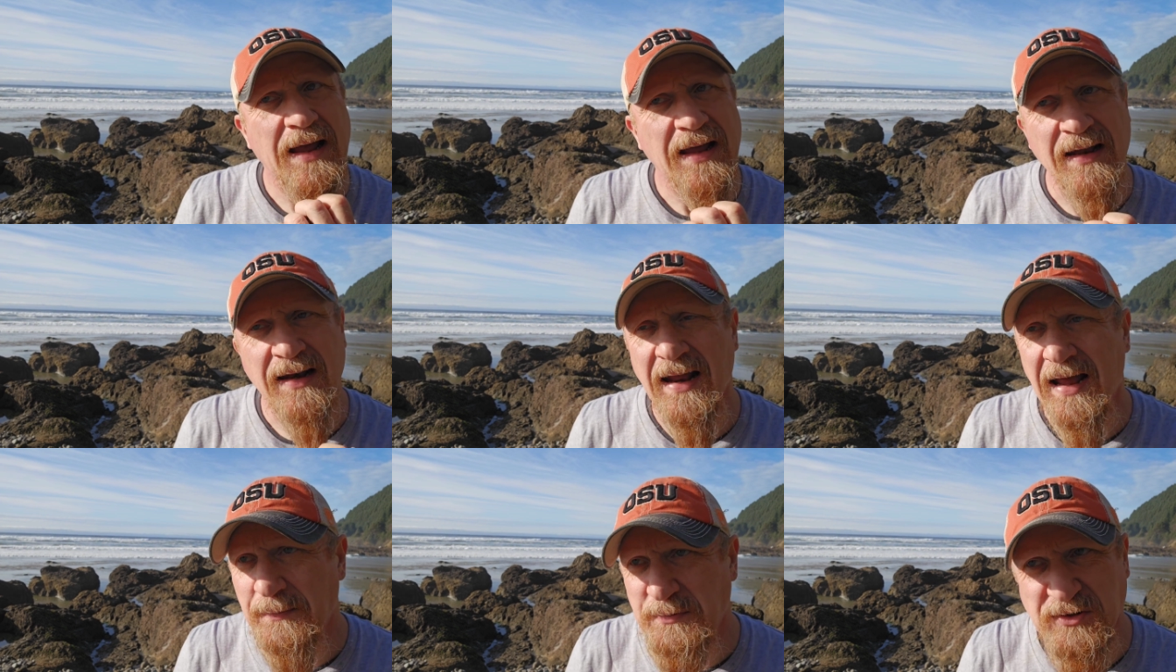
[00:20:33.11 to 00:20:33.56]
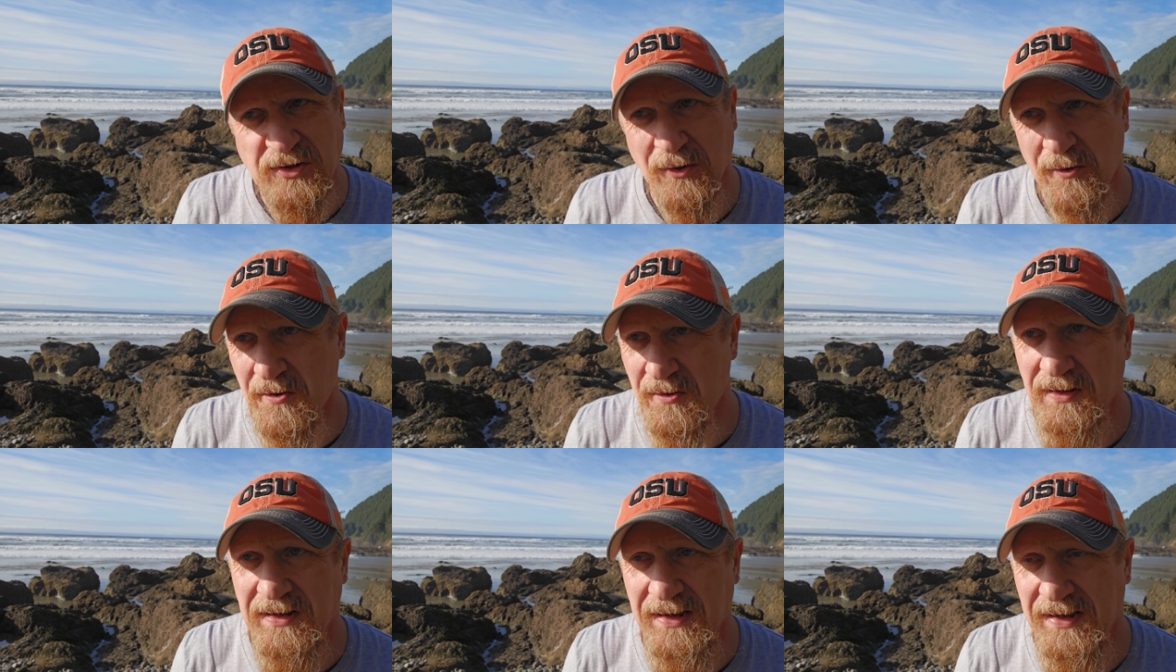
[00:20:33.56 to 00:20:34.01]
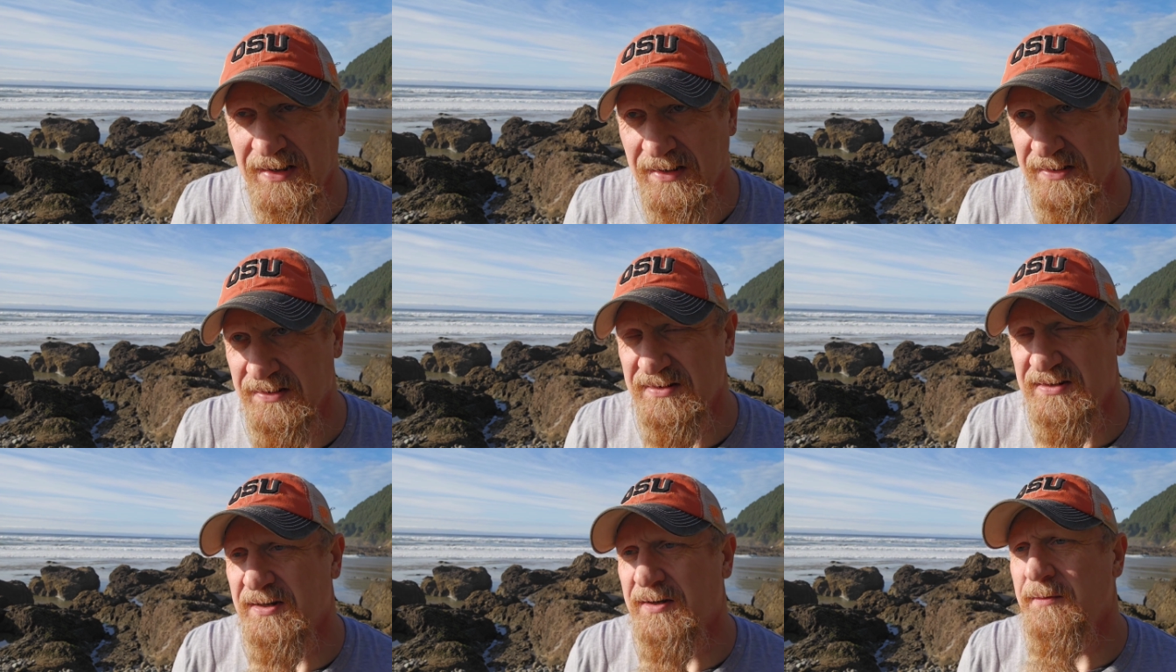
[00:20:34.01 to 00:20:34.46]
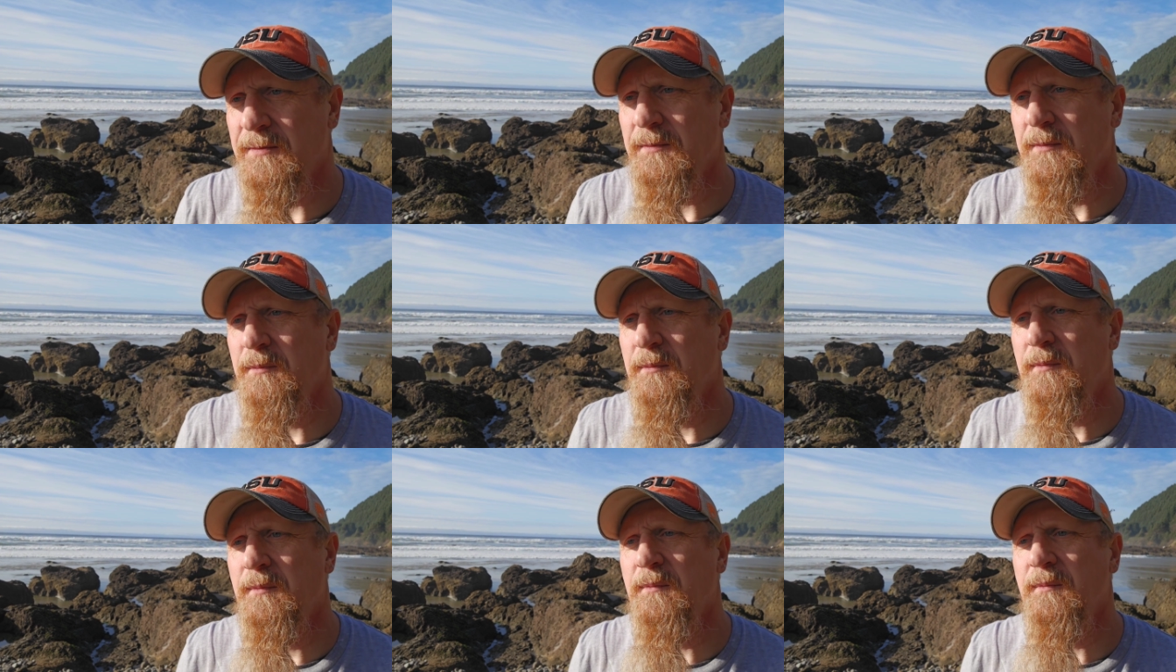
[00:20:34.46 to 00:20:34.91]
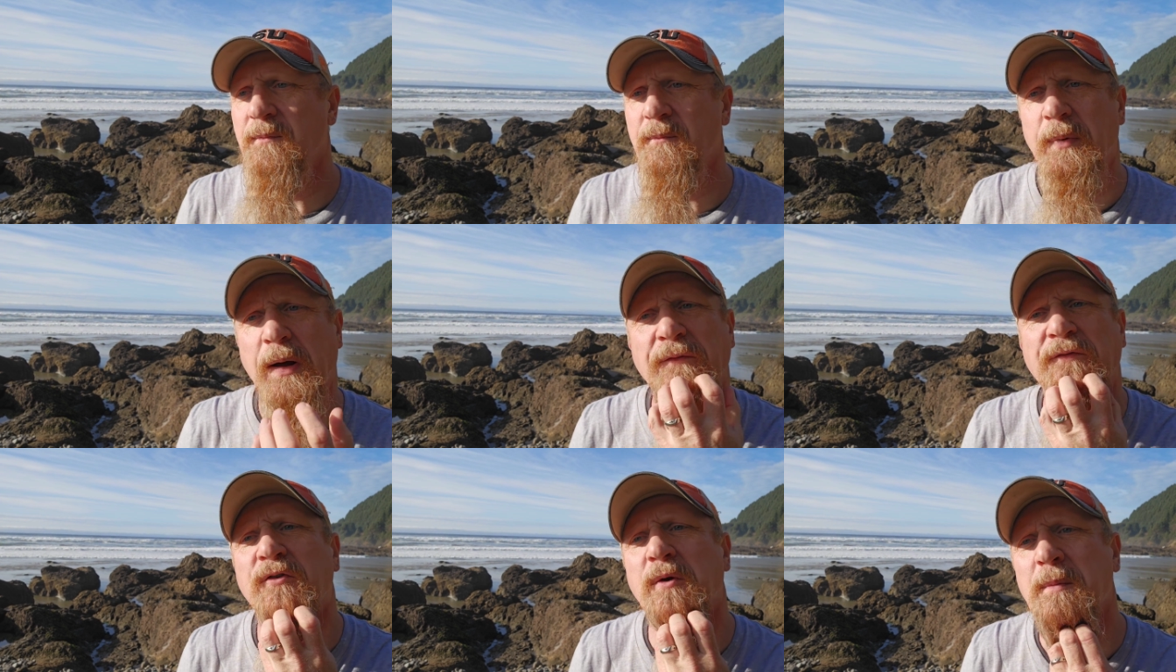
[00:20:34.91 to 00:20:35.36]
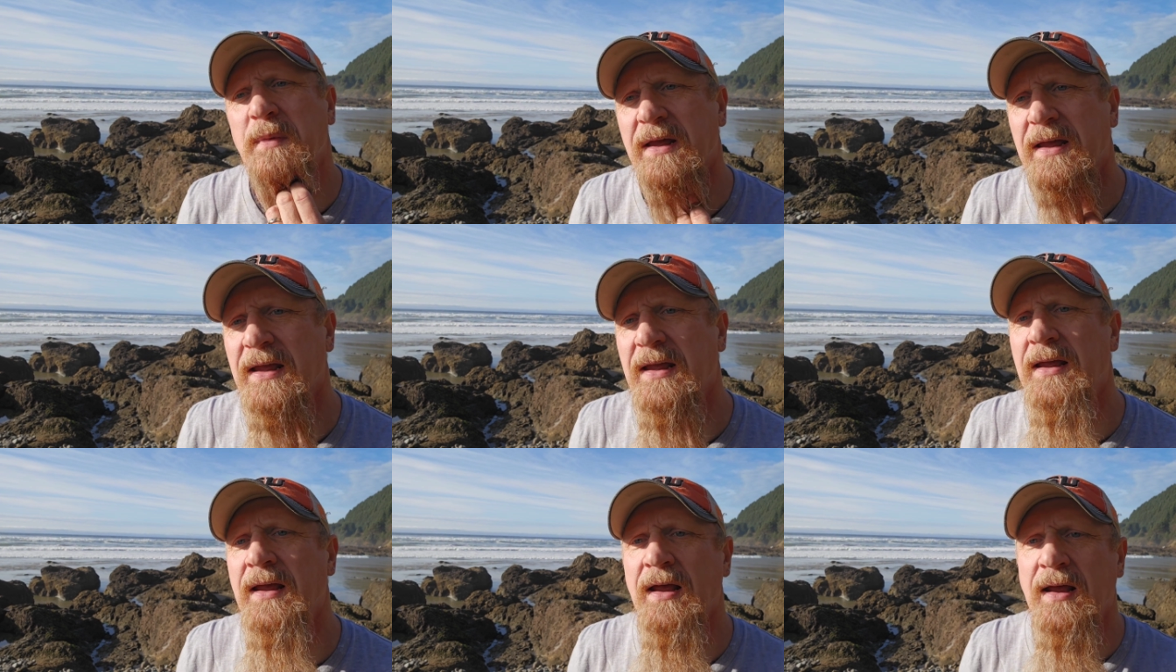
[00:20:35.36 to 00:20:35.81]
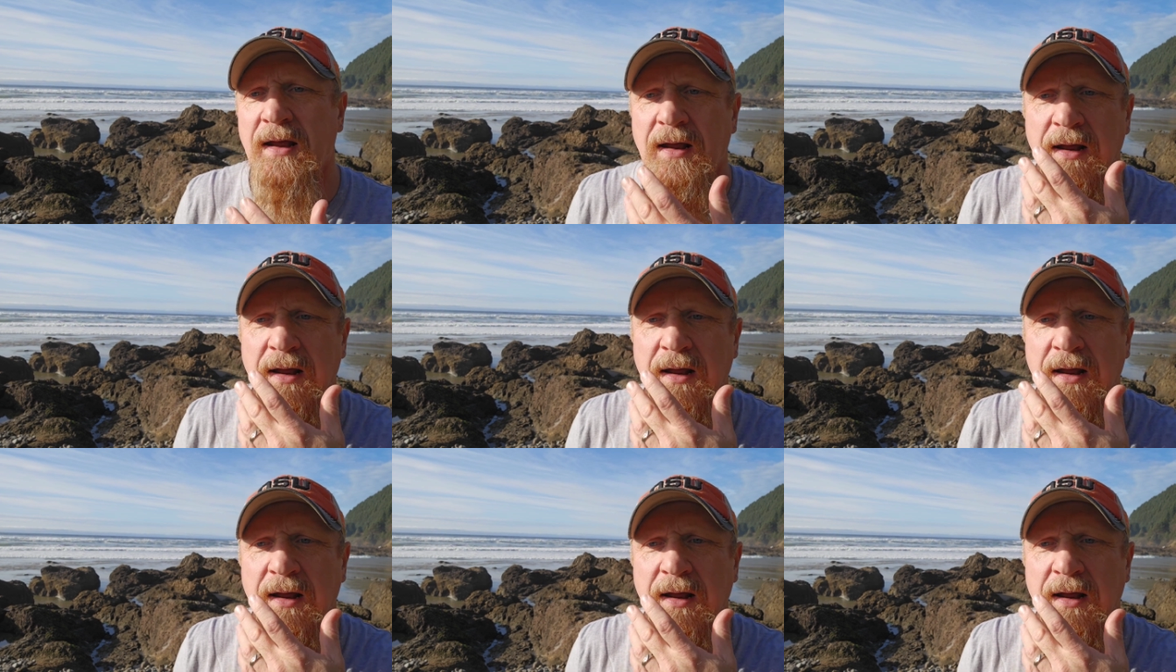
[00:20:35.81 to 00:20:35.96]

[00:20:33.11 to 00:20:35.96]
It absolutely is. But for me,